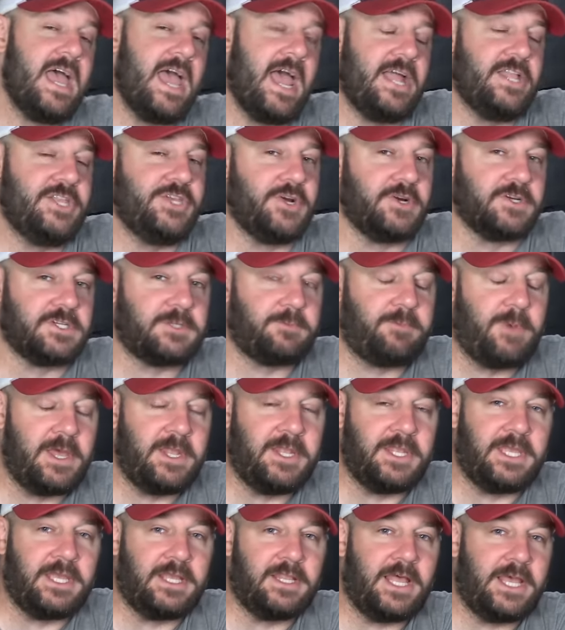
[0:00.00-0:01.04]
and you're
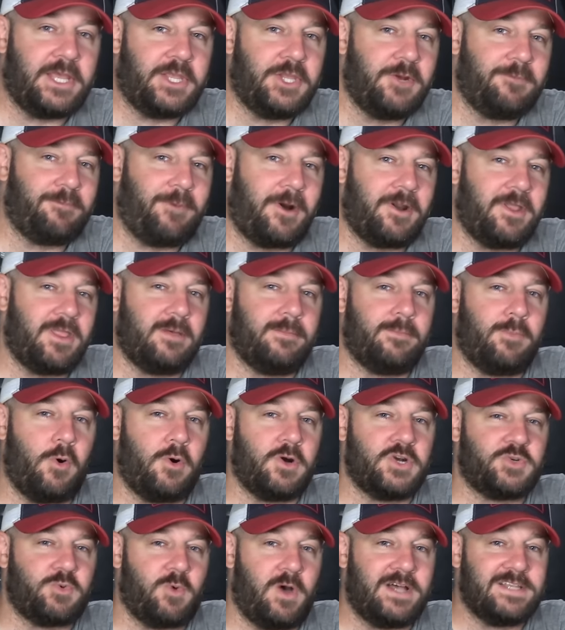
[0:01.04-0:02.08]
spending like you're part of the
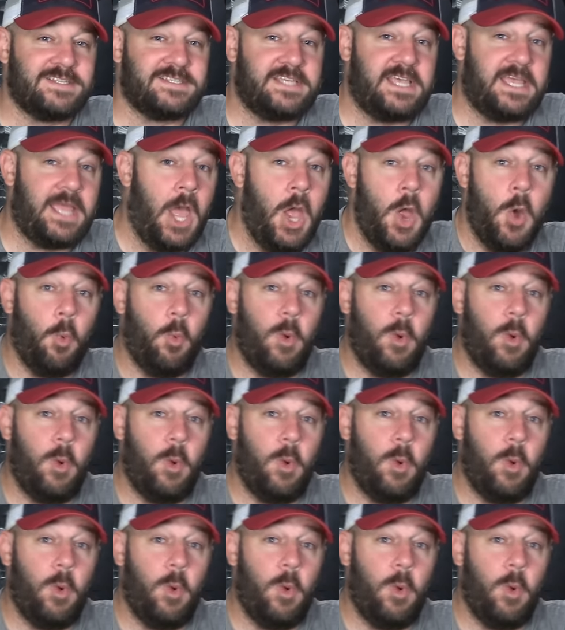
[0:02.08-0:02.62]
bourgeoisie